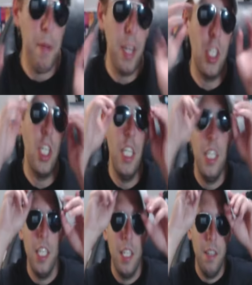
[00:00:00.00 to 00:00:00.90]
actually
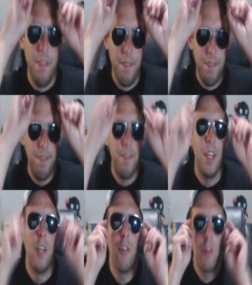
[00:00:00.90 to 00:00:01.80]
gonna...
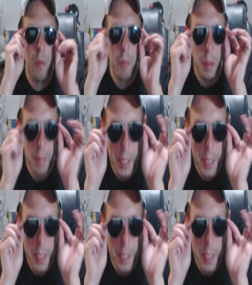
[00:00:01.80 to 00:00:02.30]
Just for a moment.